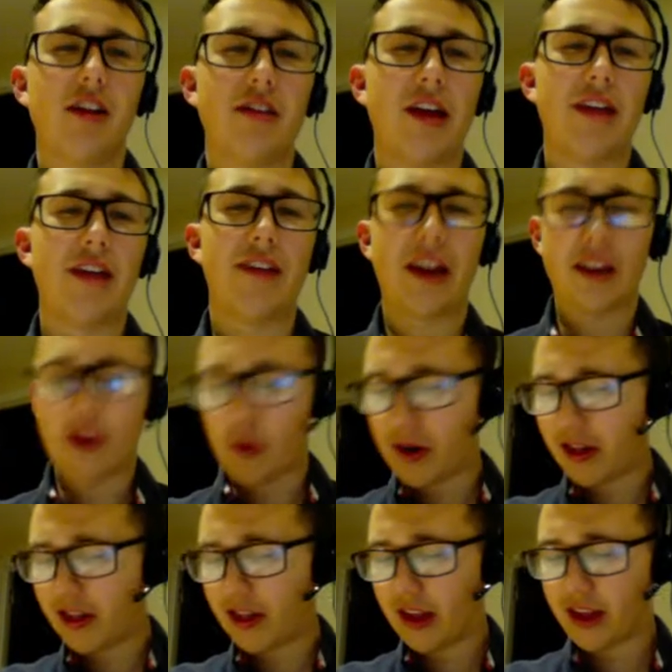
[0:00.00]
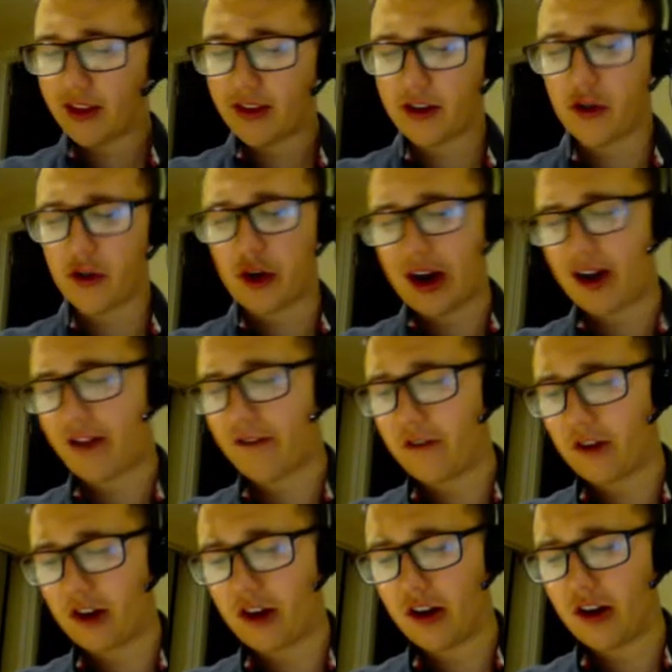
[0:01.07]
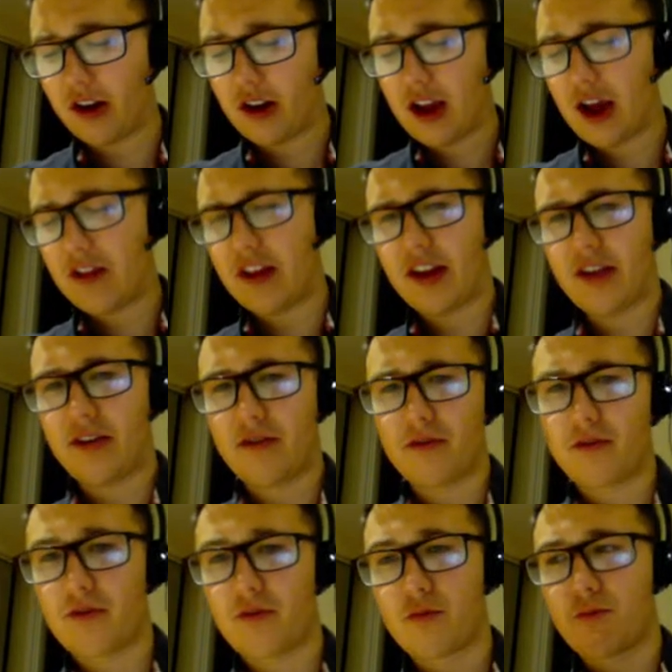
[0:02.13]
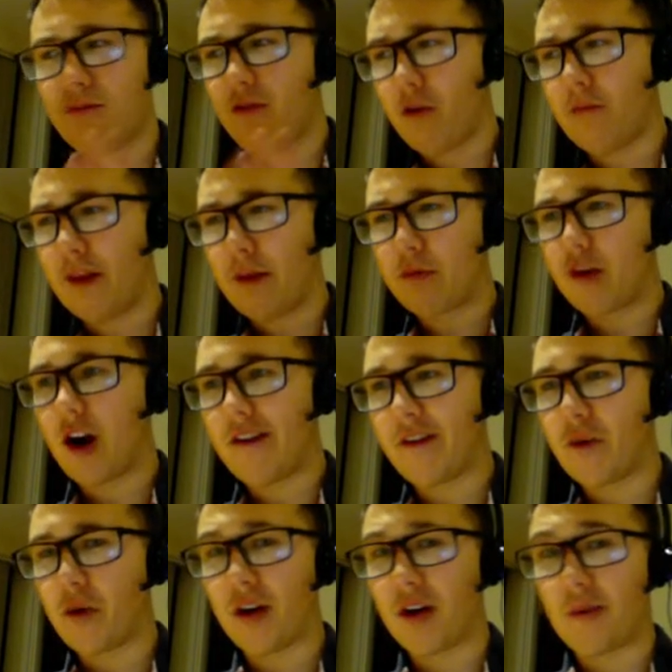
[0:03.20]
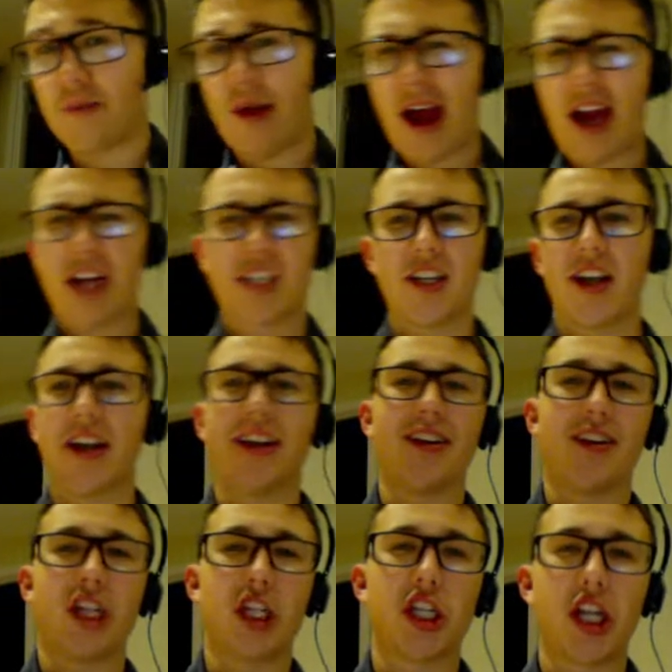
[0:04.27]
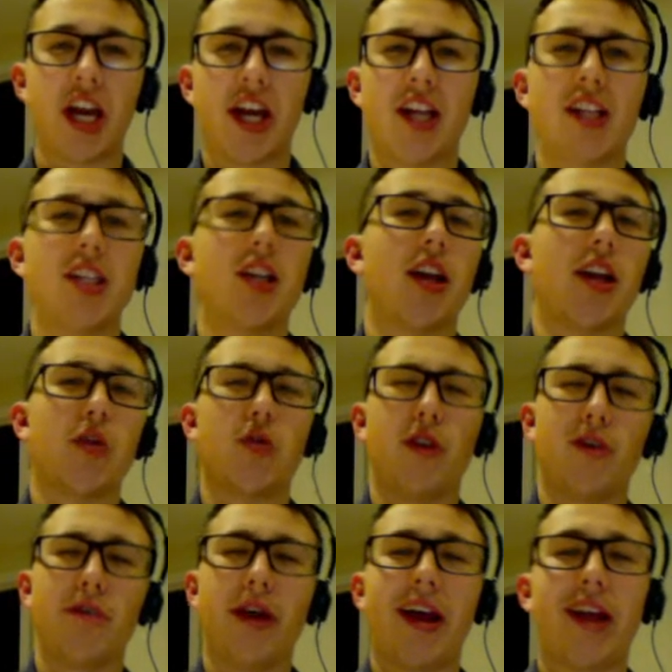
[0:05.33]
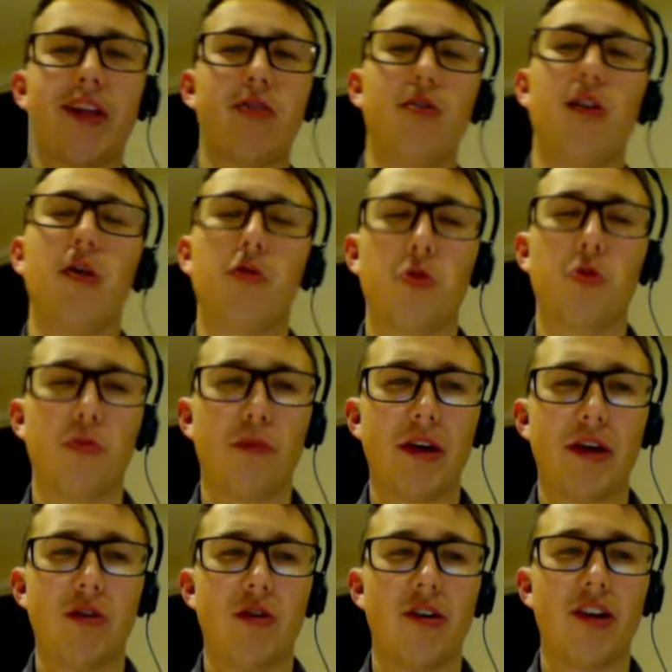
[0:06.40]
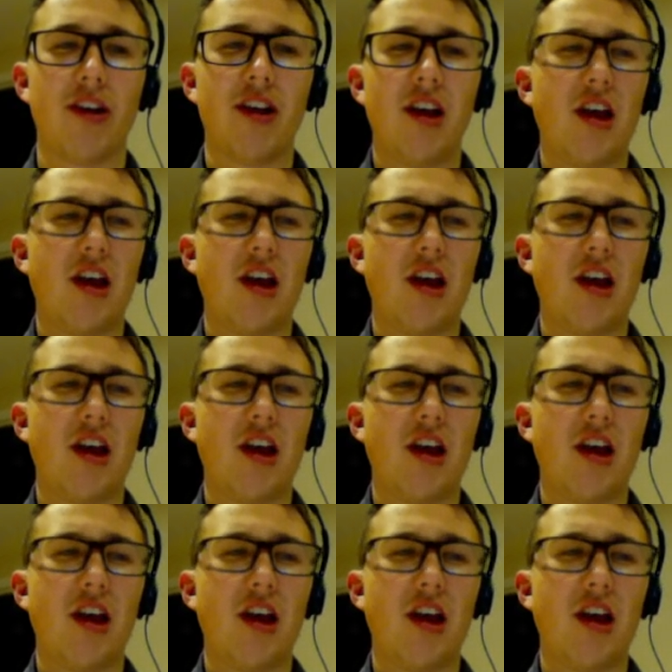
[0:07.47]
then that's 26 to transfer, and then from that private wallet back to like an exchange like Coinbase or local Bitcoin.